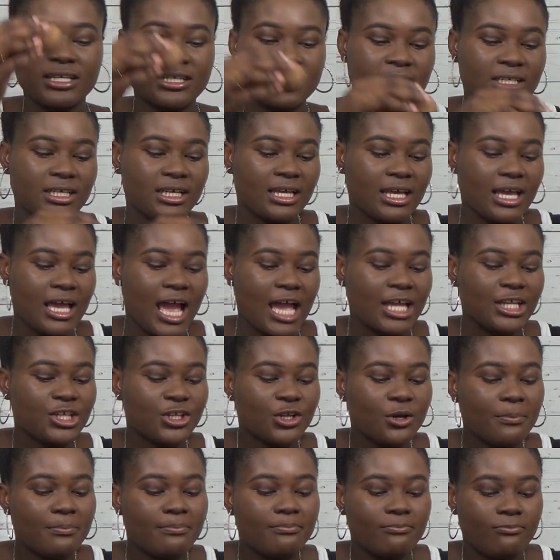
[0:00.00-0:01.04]
and you know,
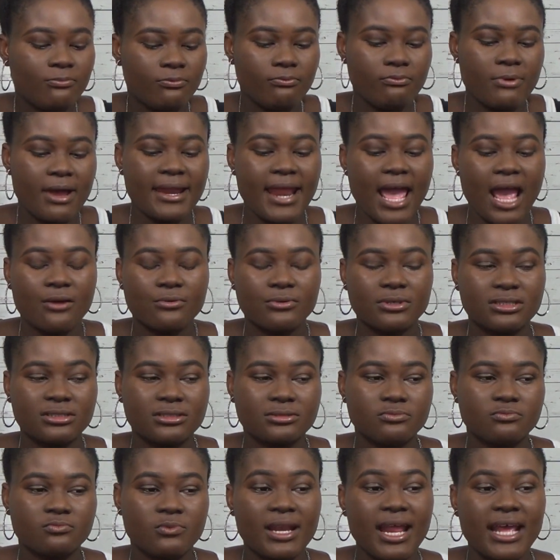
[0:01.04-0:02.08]
when
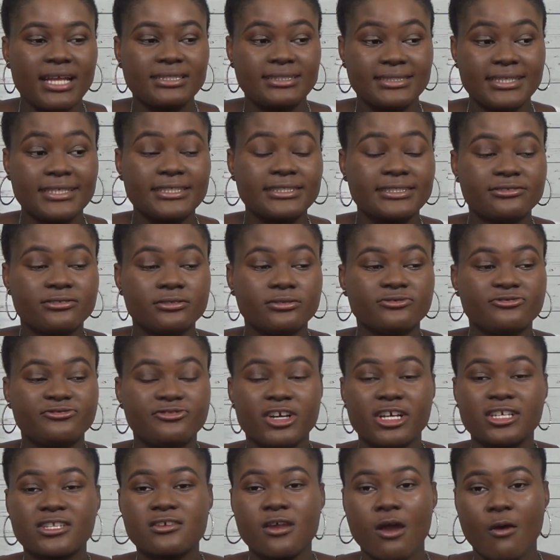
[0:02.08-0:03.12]
I did first
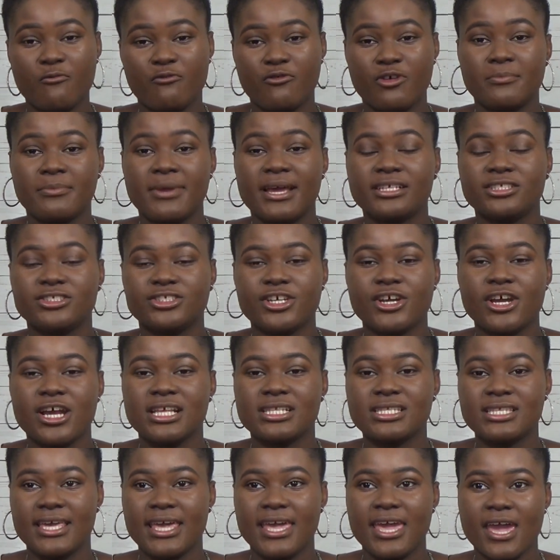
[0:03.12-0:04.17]
come from Nigeria to
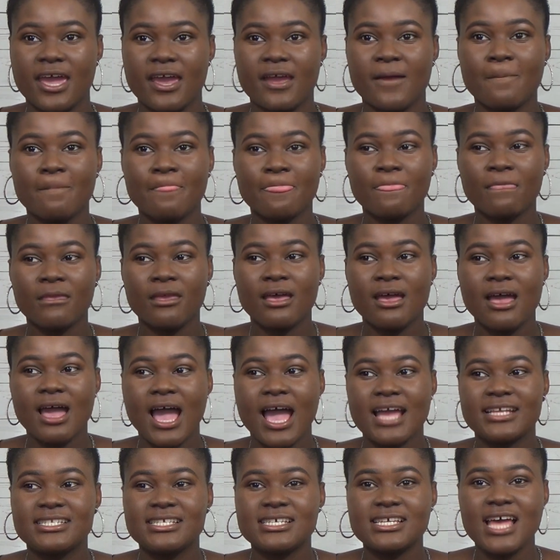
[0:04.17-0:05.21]
here,
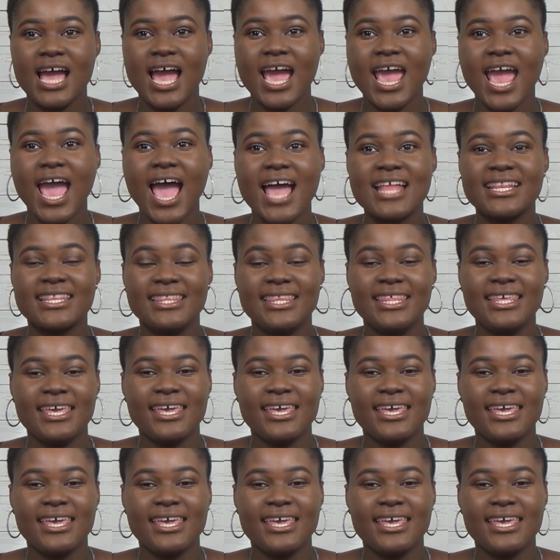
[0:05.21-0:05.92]
I had the